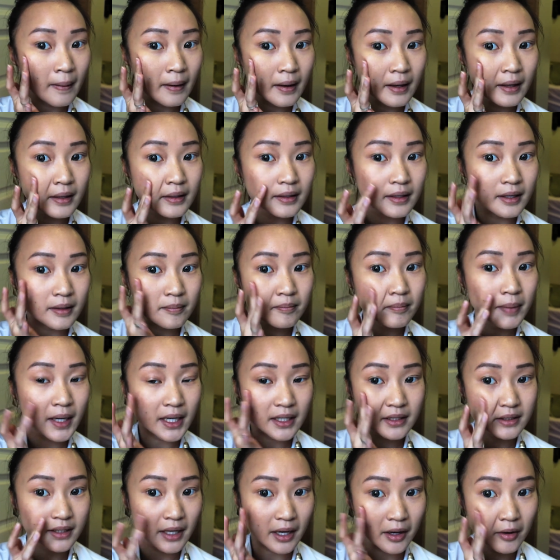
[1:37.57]
and then
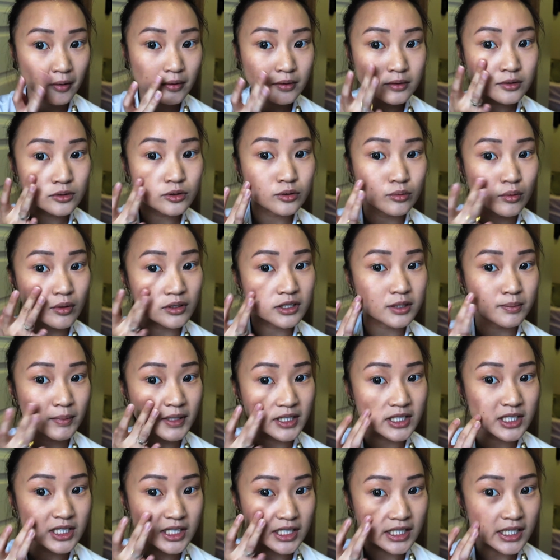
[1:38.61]
back down towards my
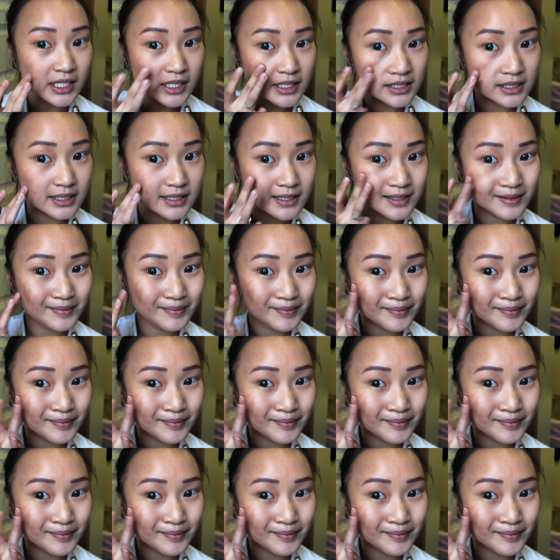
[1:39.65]
cheeks.